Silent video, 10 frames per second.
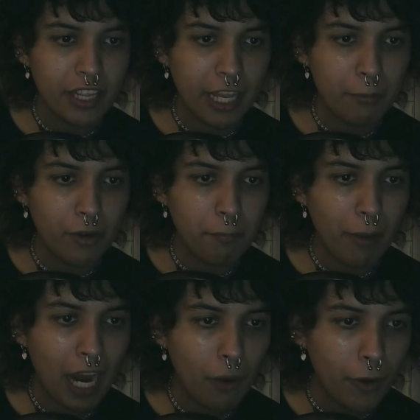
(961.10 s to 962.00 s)
labor
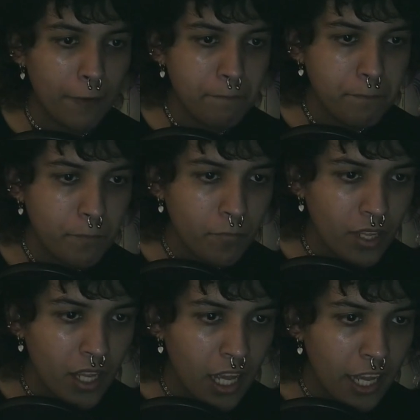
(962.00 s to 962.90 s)
power,
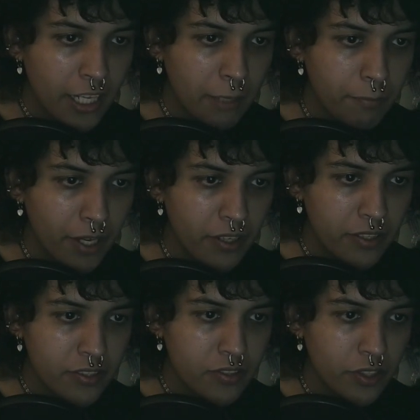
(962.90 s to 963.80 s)

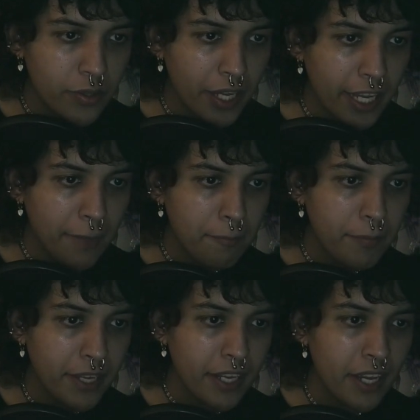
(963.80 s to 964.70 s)
composed through it
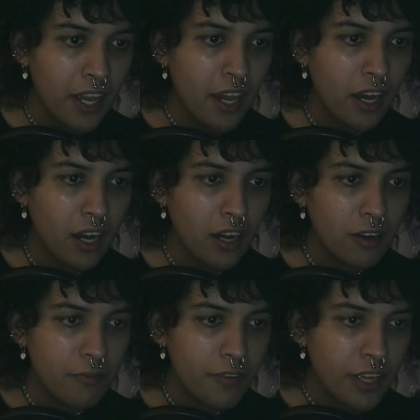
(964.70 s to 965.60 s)
be
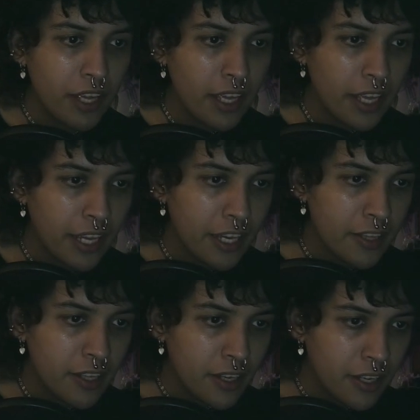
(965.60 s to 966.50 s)
of
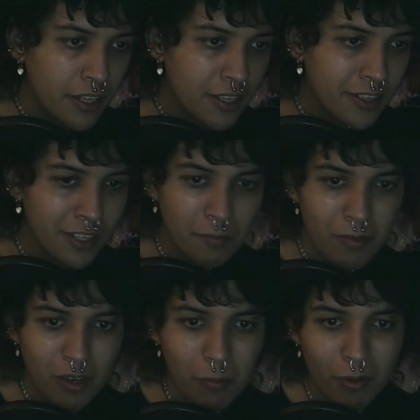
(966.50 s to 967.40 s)

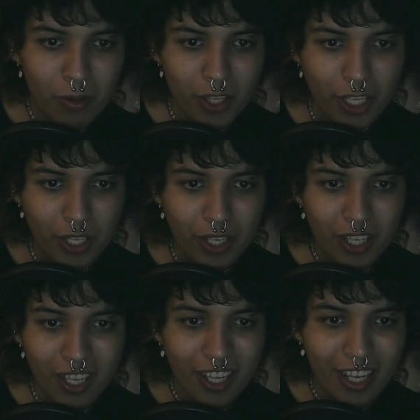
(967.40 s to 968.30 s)
innumerable
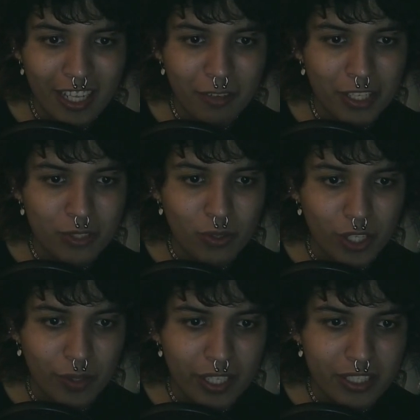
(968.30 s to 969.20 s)
individual
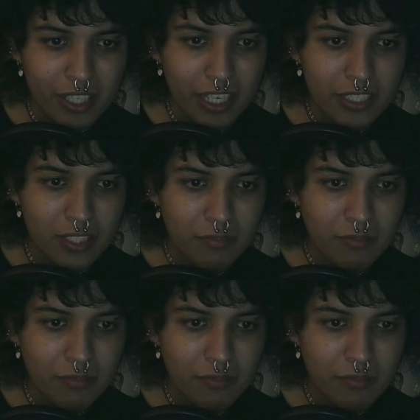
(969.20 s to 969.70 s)
units. Each of